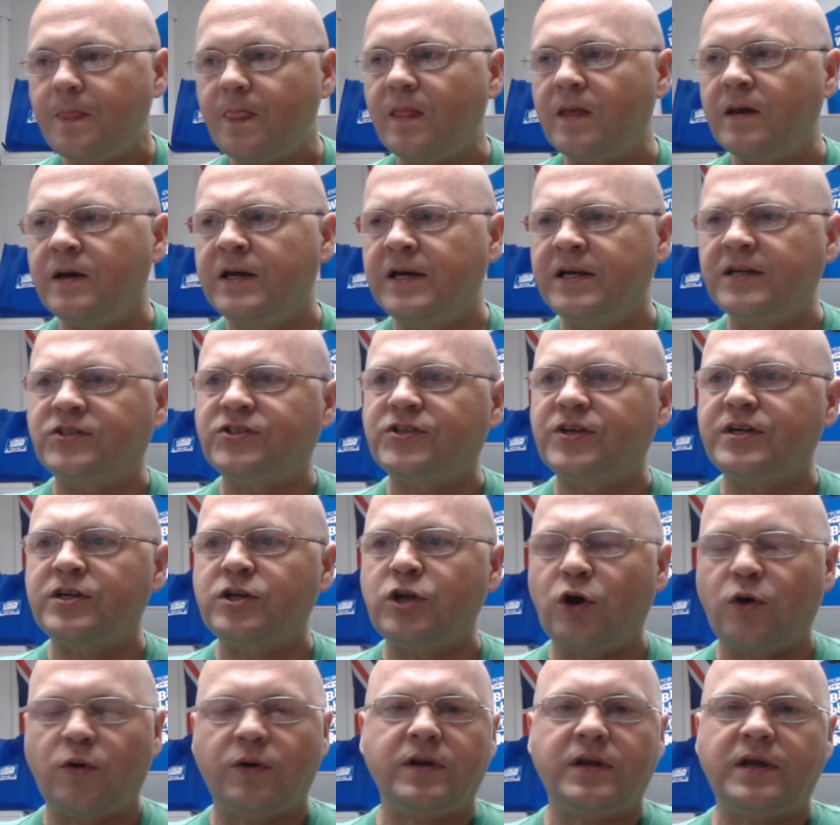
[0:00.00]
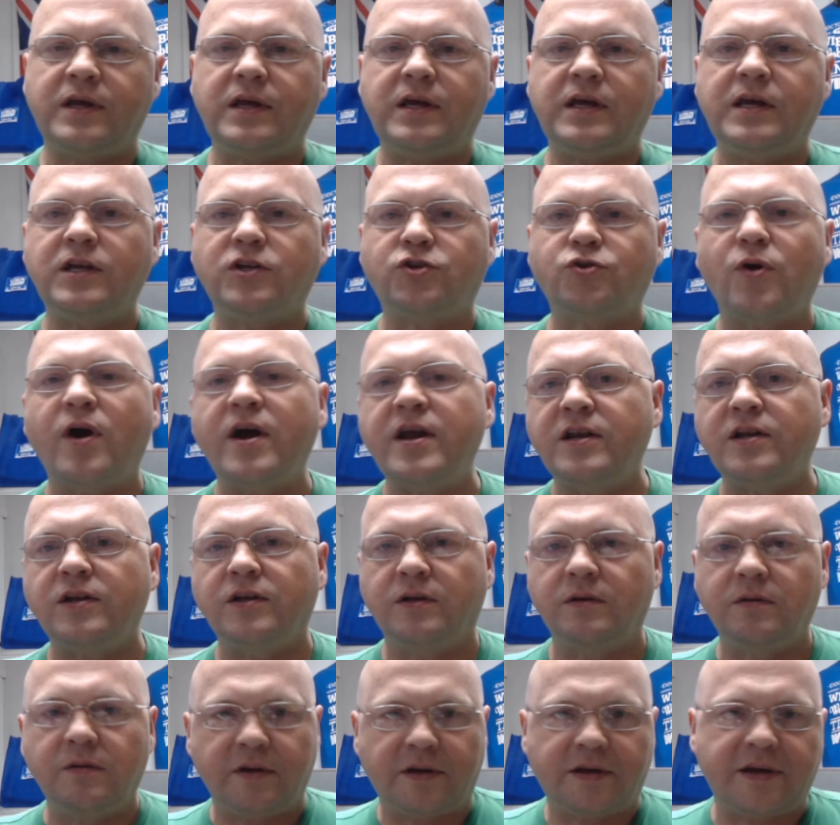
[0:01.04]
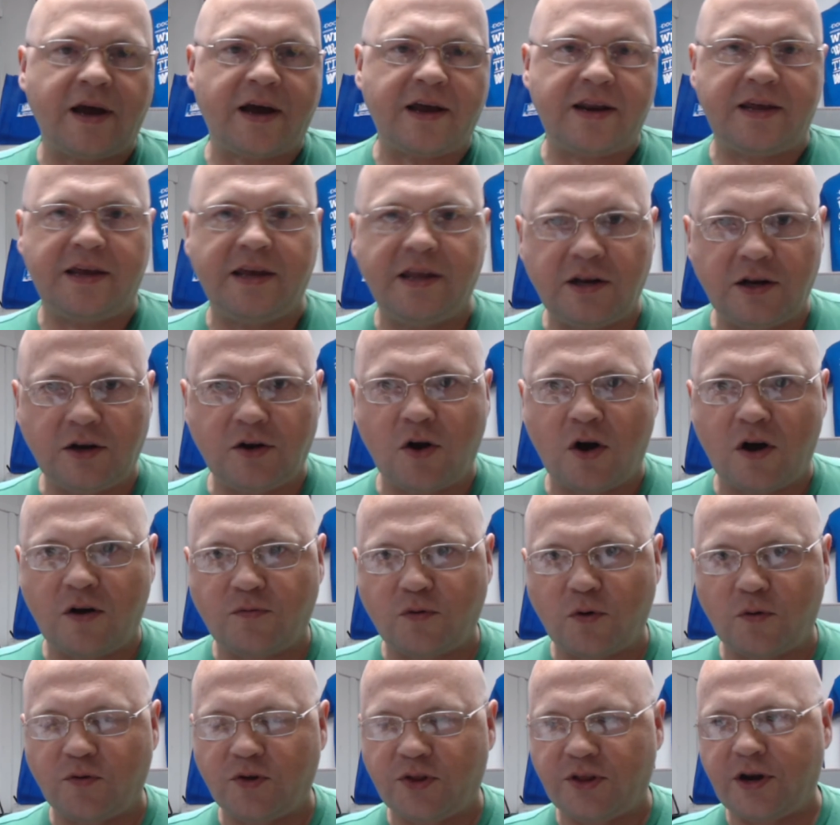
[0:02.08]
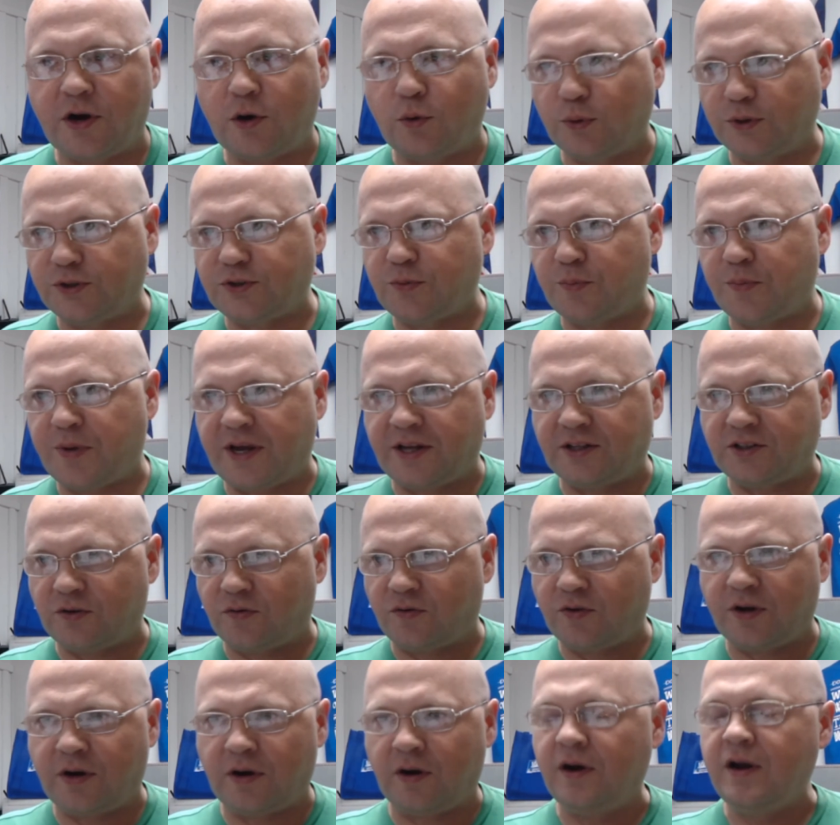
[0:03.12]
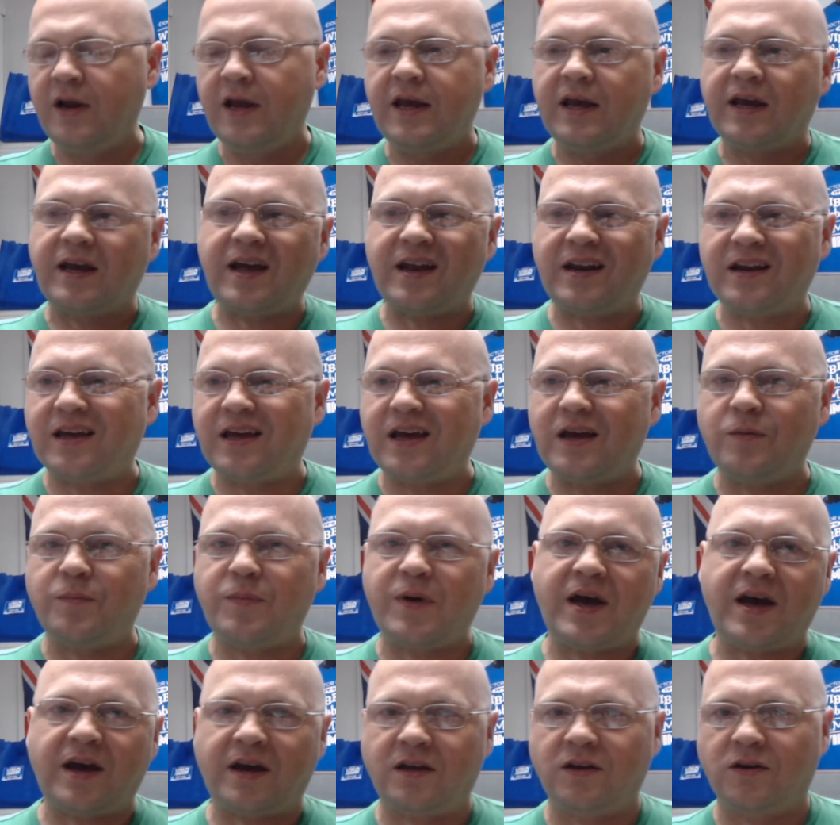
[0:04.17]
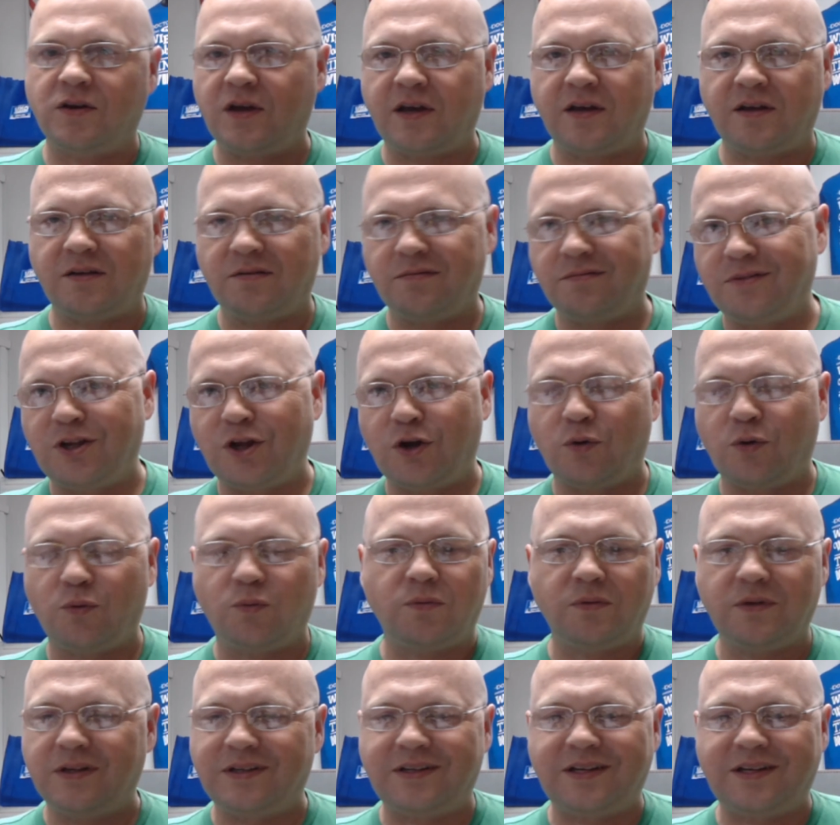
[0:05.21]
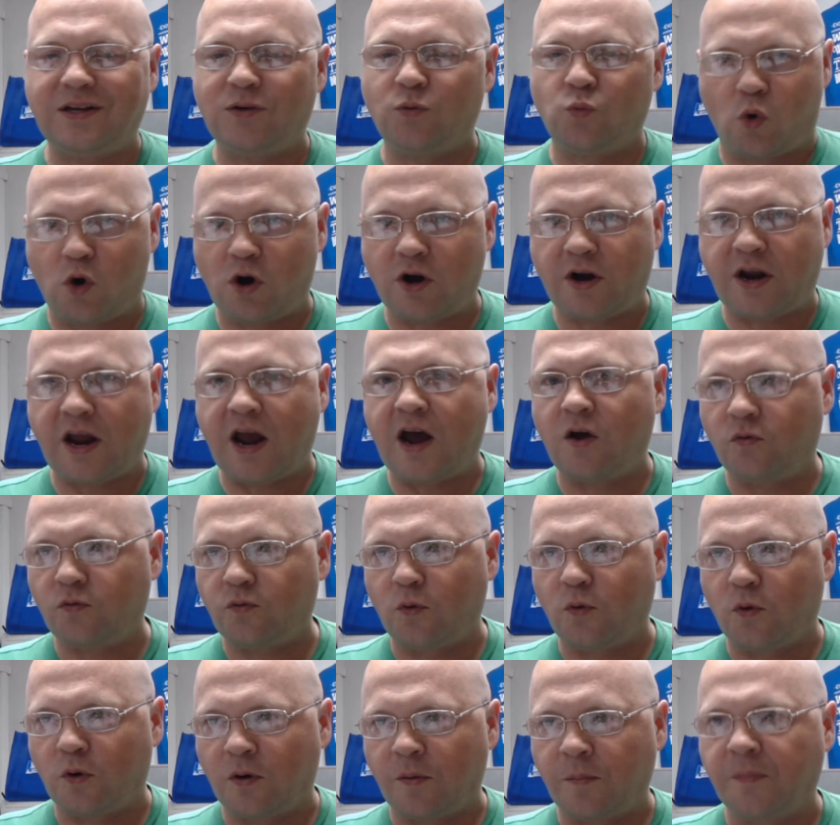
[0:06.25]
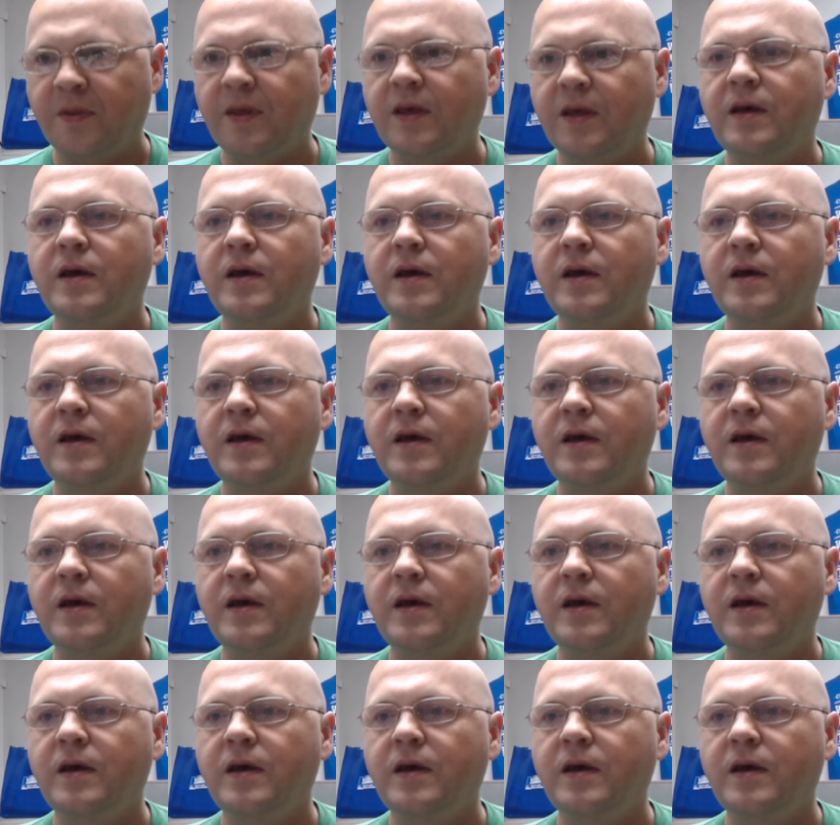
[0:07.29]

he tried to kind of hit it off over there with some bands over there. Kind of came back and it didn't work out for him.